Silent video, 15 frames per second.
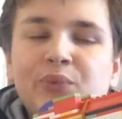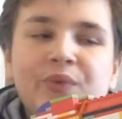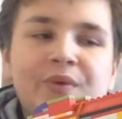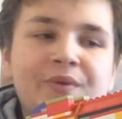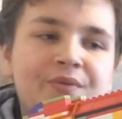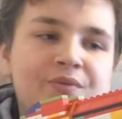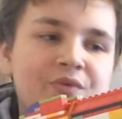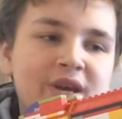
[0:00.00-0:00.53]

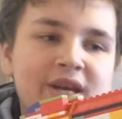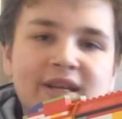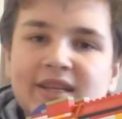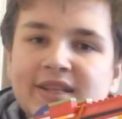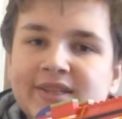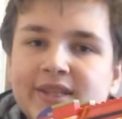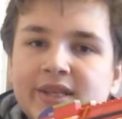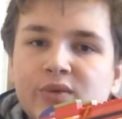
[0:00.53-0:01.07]
With
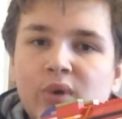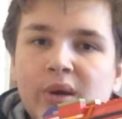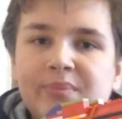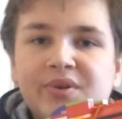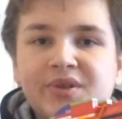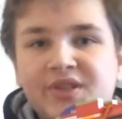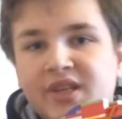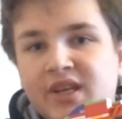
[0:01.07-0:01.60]
realistic
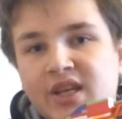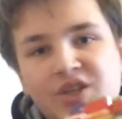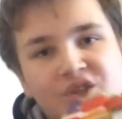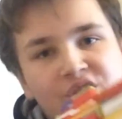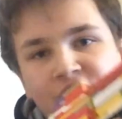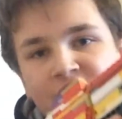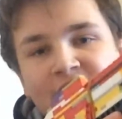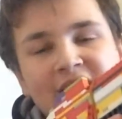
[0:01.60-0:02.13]
weapons, it's
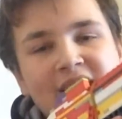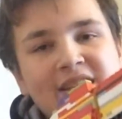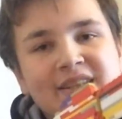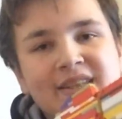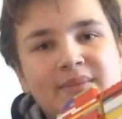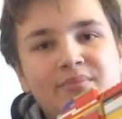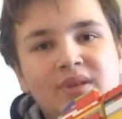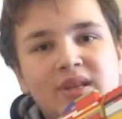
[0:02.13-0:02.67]
just
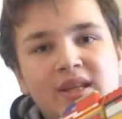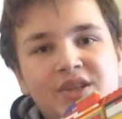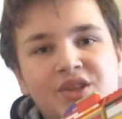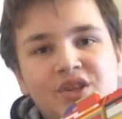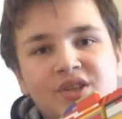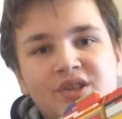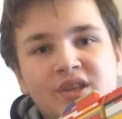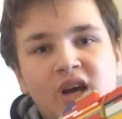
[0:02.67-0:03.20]
simply
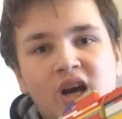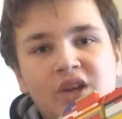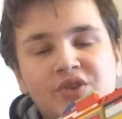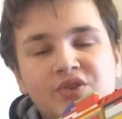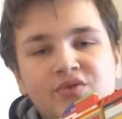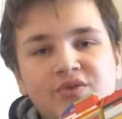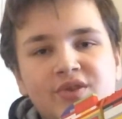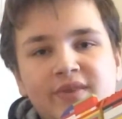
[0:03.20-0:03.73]
just
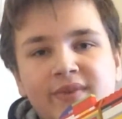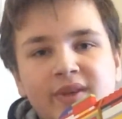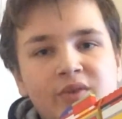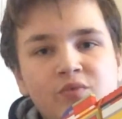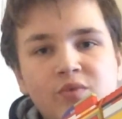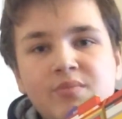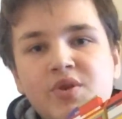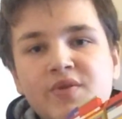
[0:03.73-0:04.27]
unscrew something,
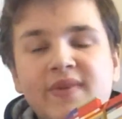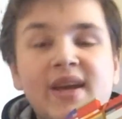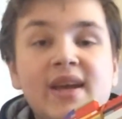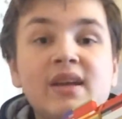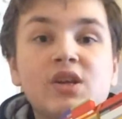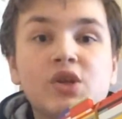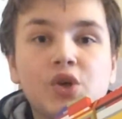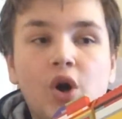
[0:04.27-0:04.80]
remove
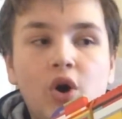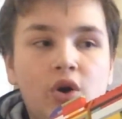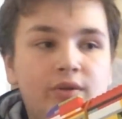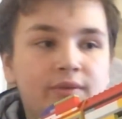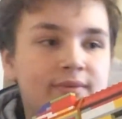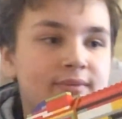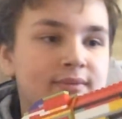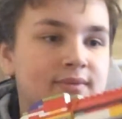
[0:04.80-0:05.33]
it,
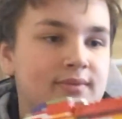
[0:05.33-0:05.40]
gone.